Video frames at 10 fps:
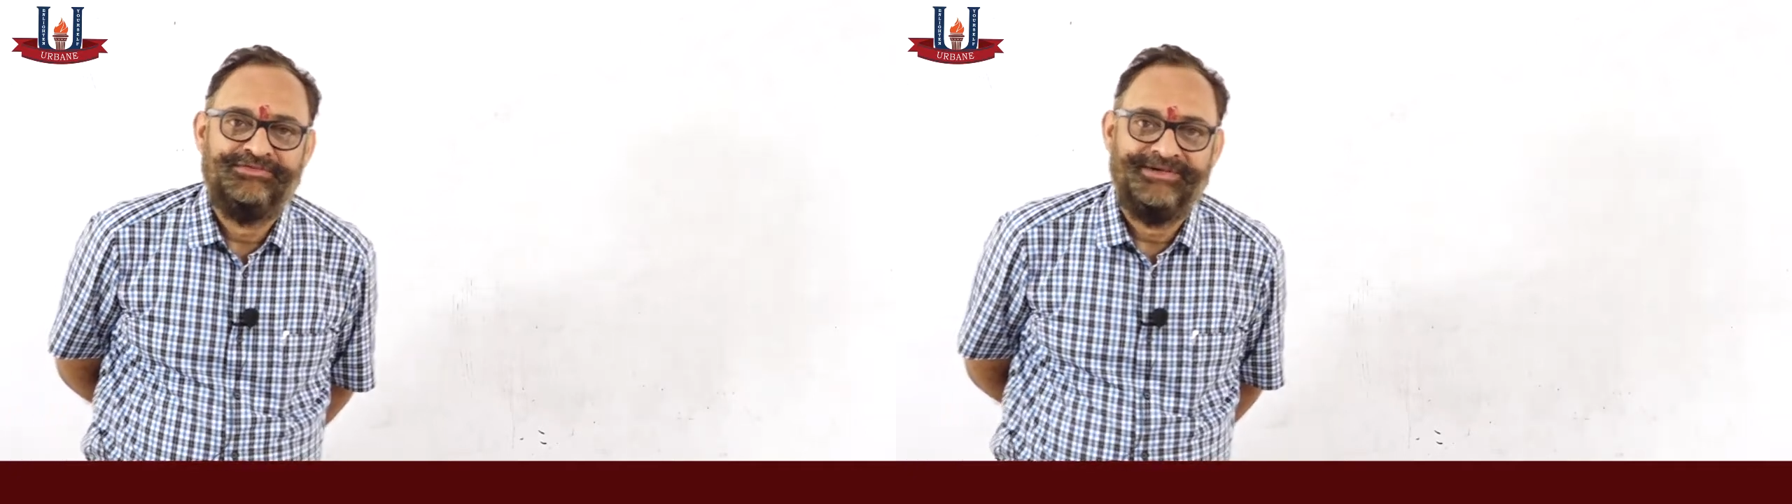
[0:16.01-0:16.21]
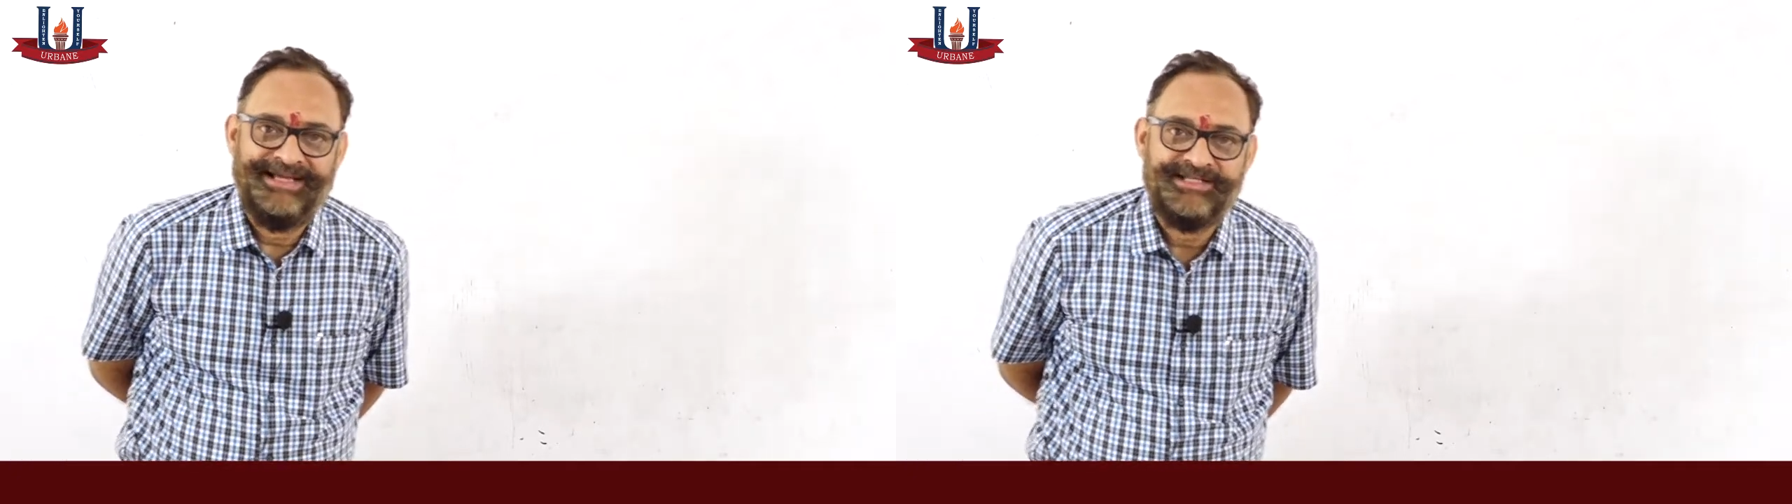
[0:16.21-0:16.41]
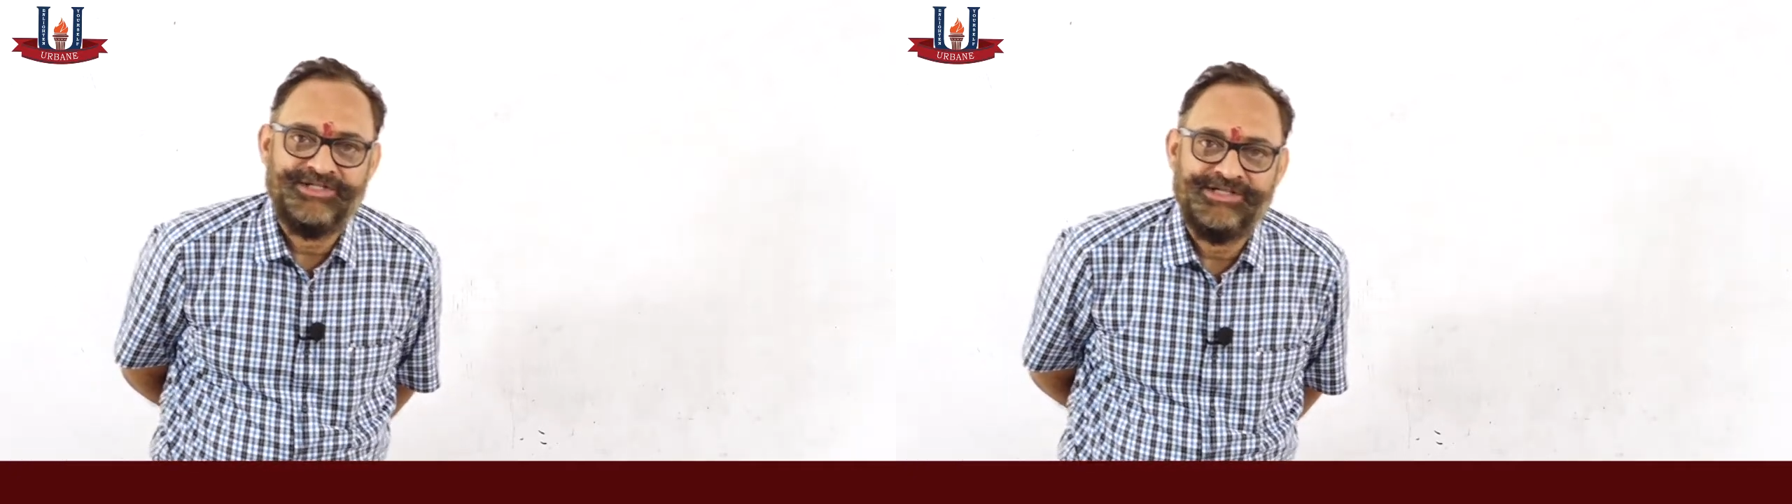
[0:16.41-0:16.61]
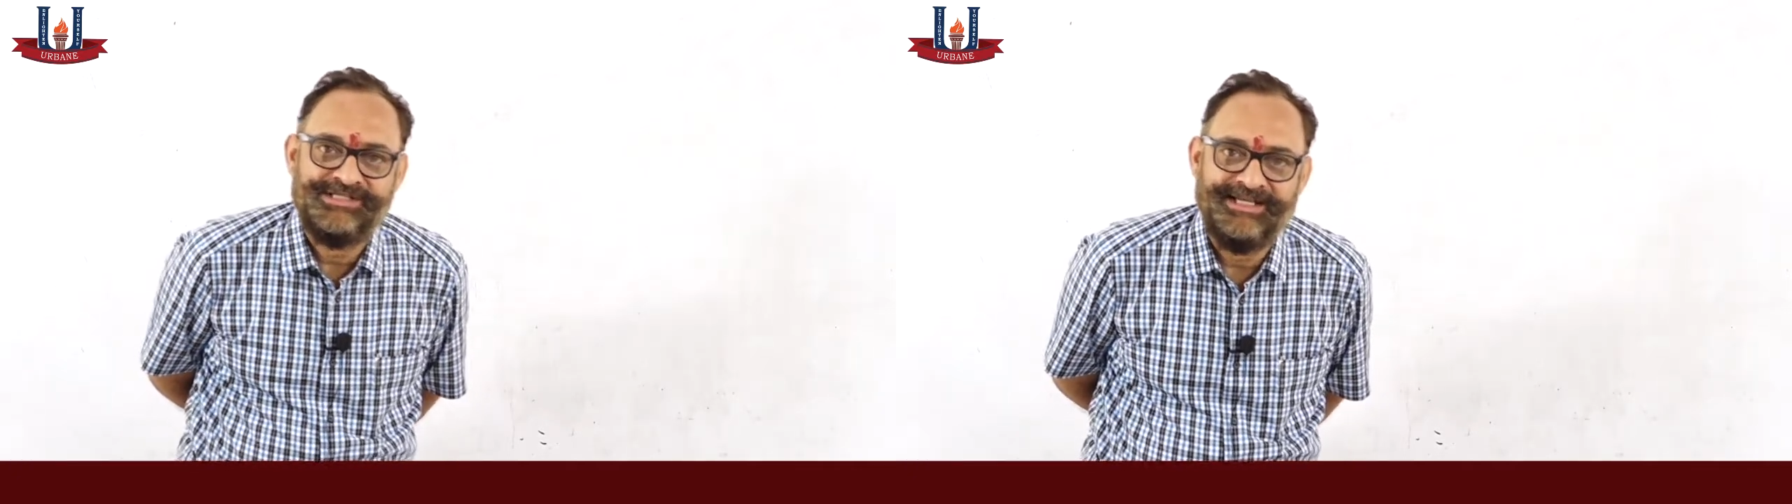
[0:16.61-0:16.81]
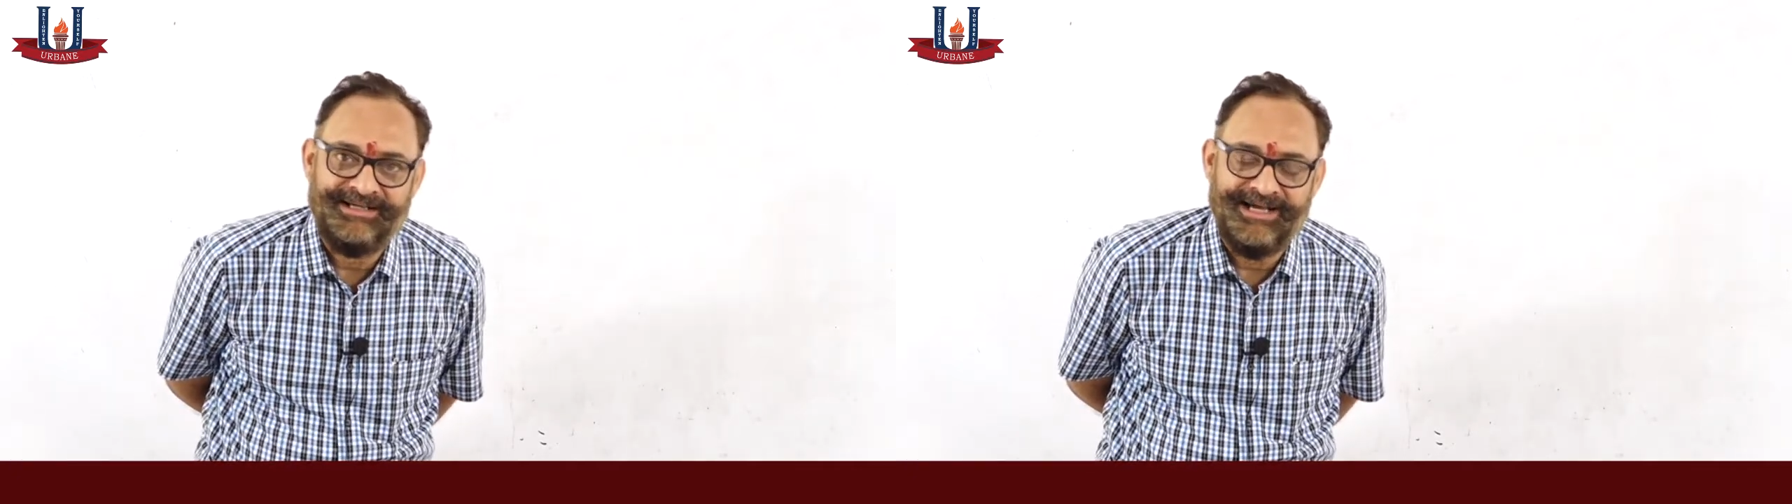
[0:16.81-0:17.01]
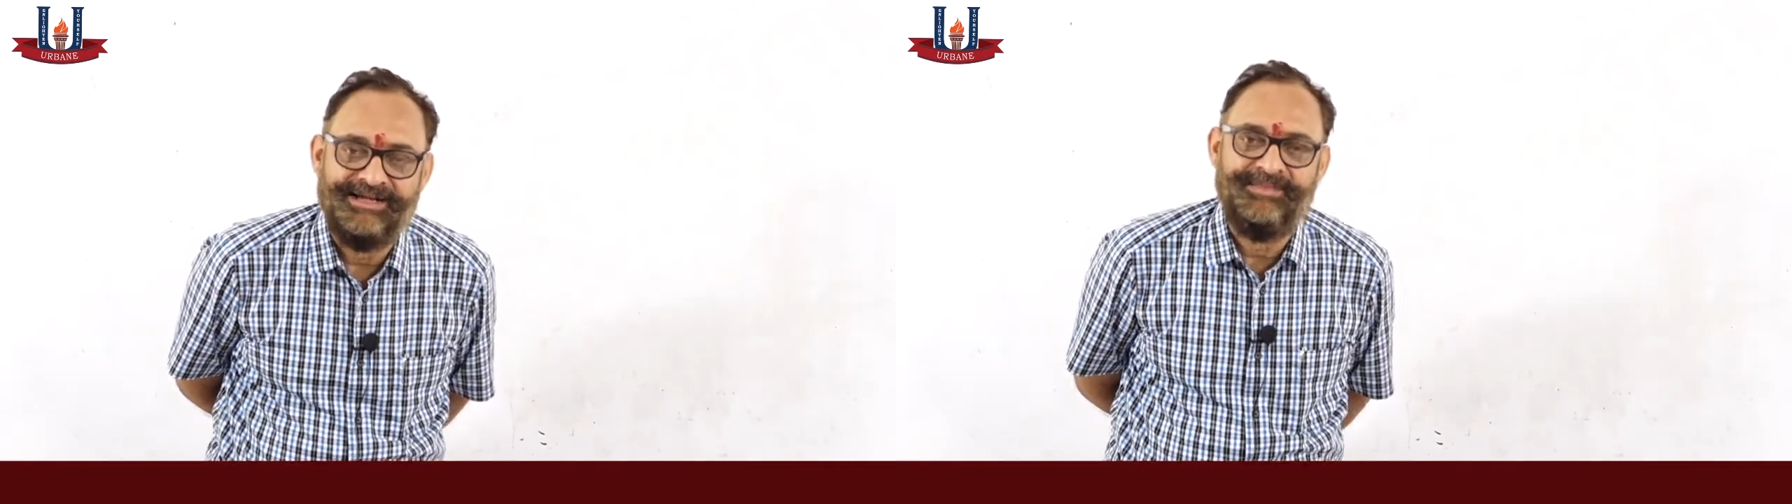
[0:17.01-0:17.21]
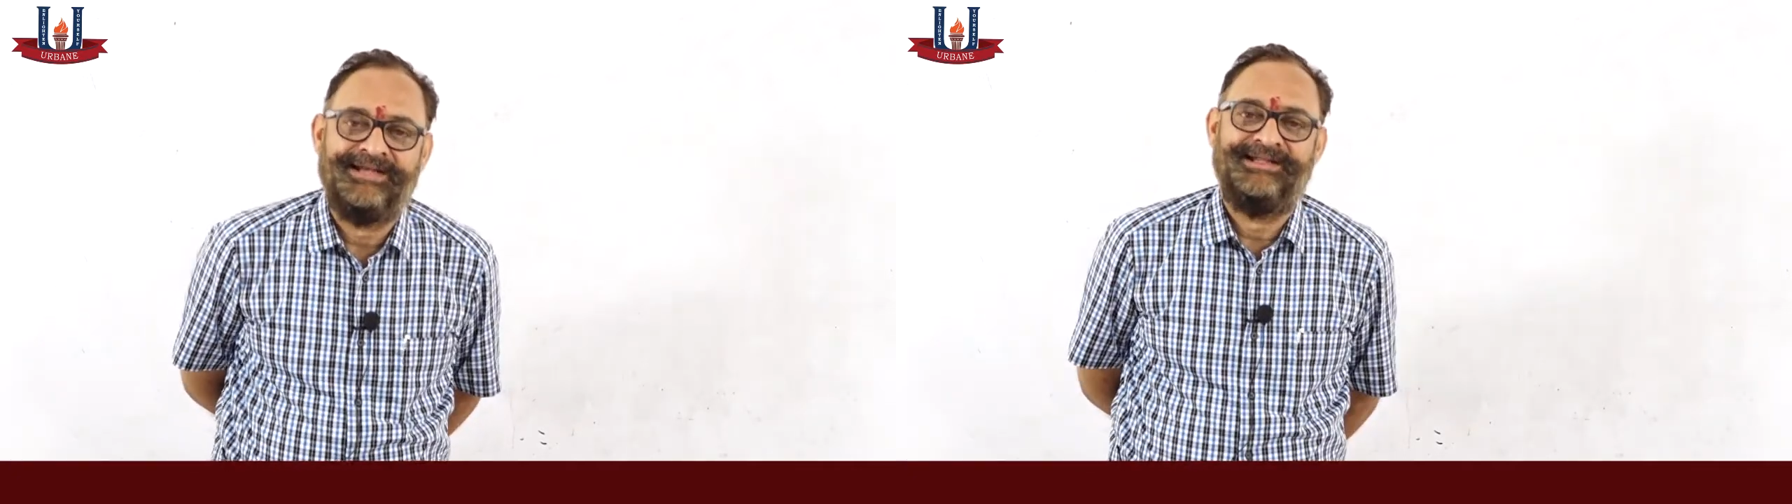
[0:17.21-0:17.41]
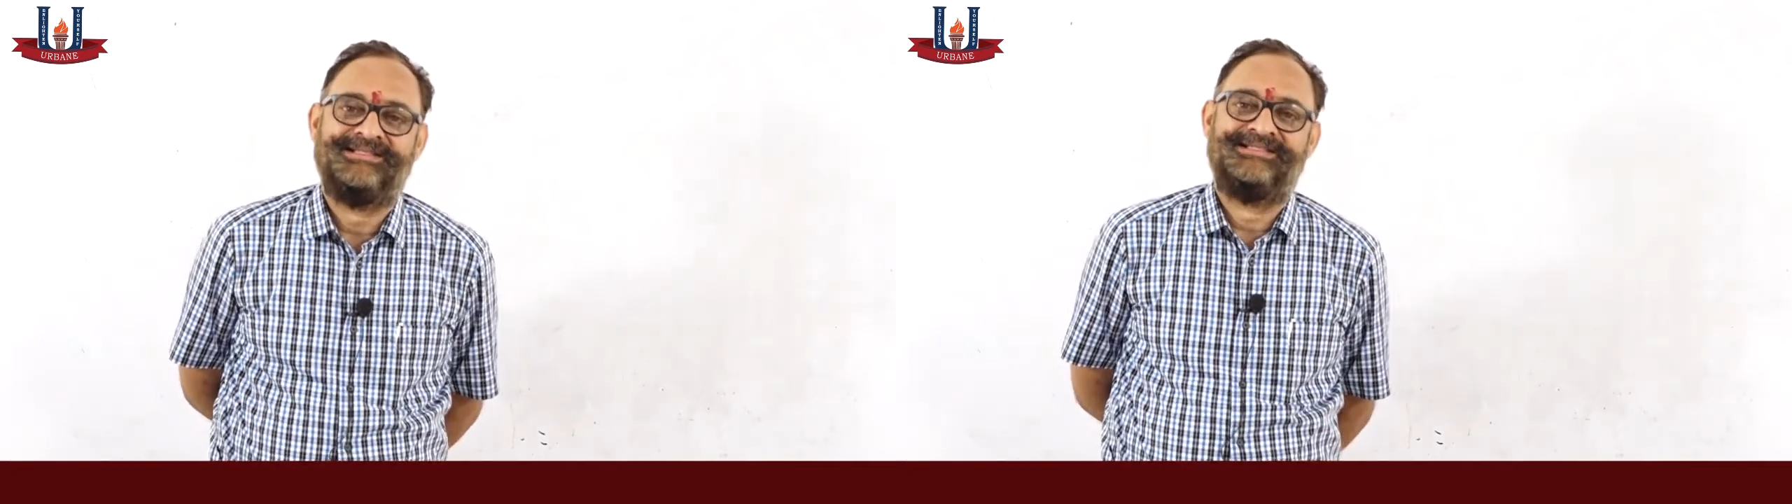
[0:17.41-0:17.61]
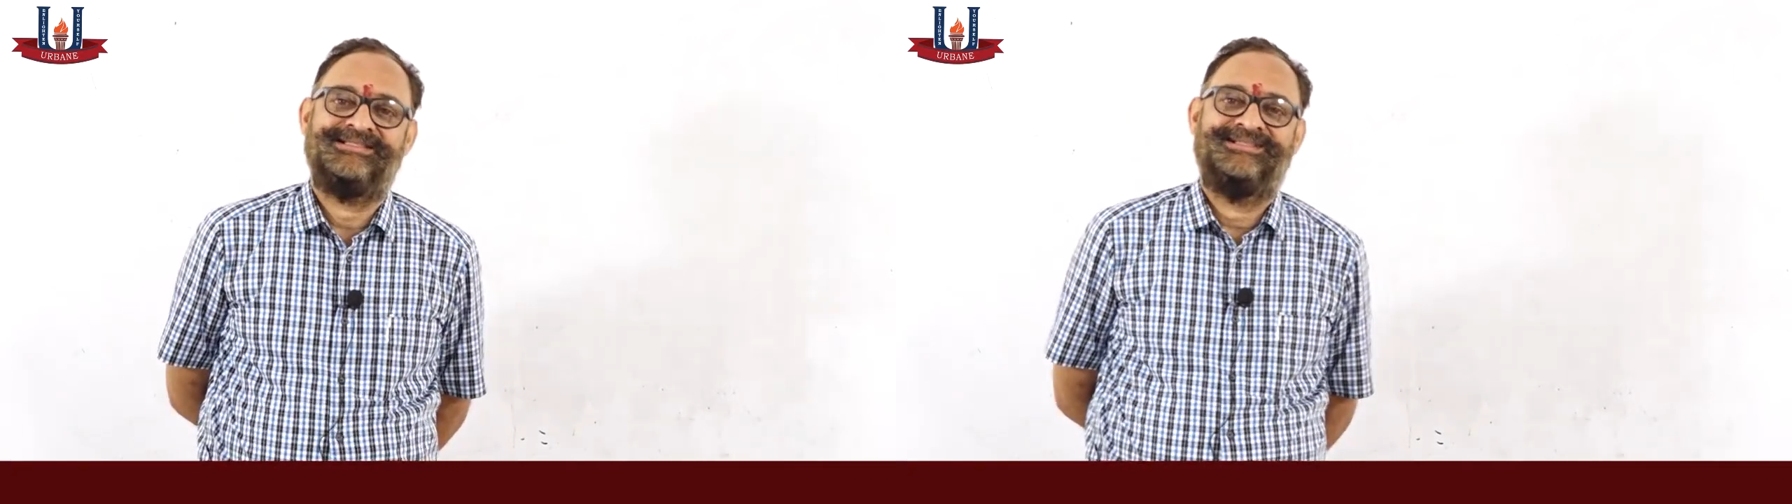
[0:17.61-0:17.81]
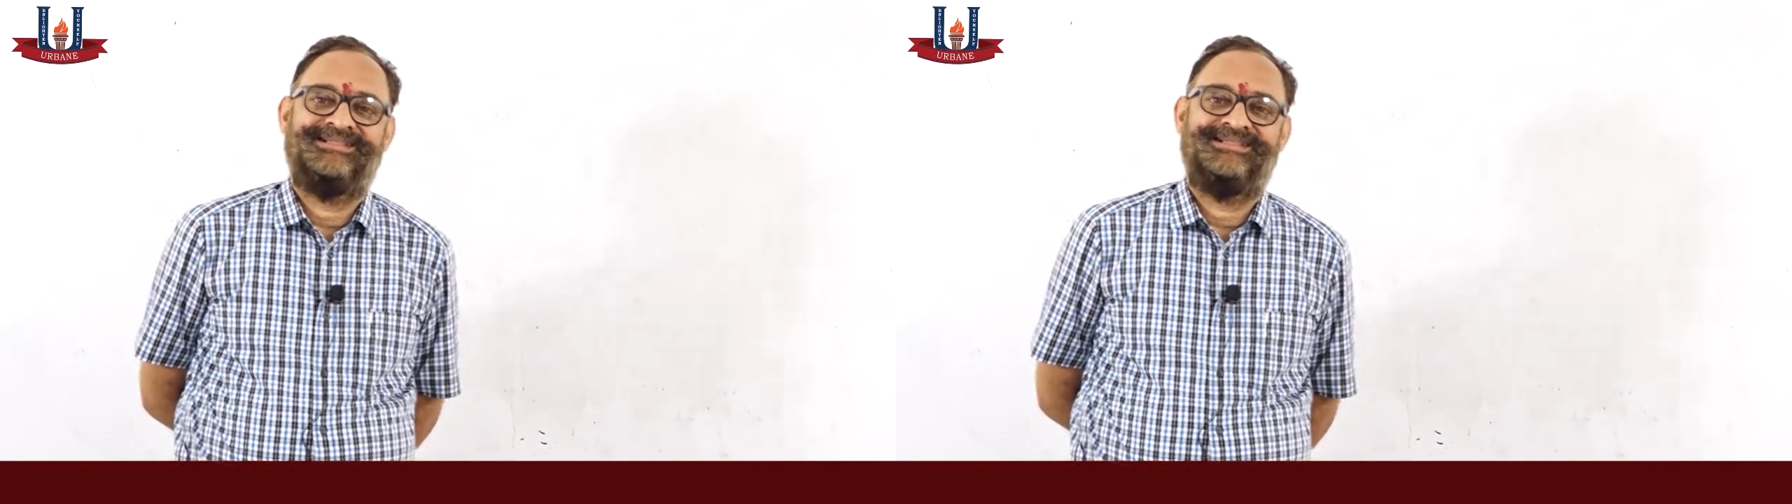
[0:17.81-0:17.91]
lectures in kinematics.